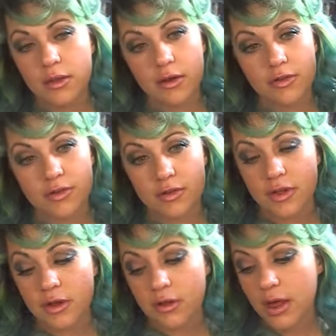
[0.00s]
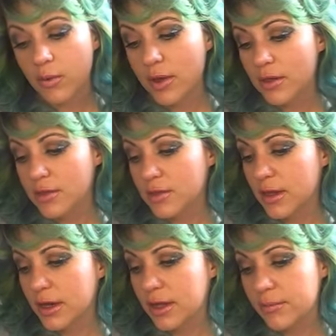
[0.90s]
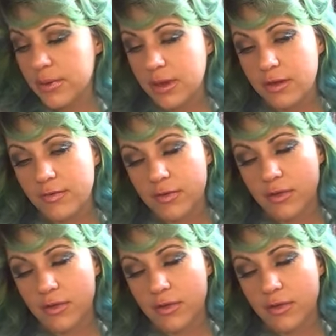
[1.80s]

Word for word: There's you know a lot of ways that it can be